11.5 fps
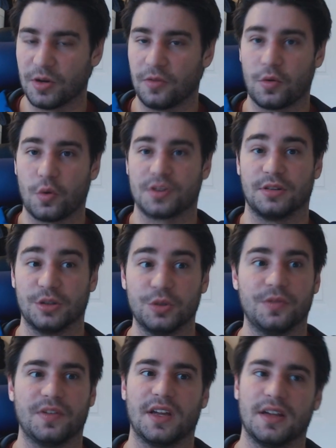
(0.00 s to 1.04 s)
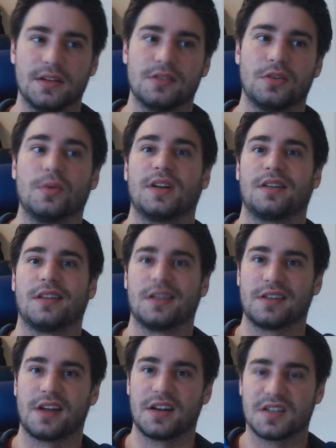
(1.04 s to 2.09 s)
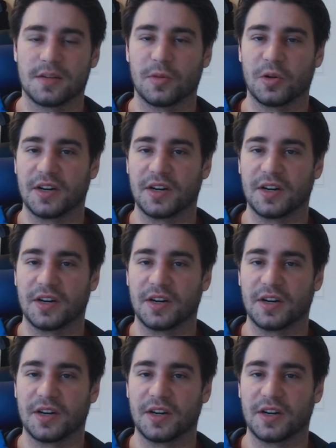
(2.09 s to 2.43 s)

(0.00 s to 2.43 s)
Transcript: Of course, Luffy is doing things kind of similar.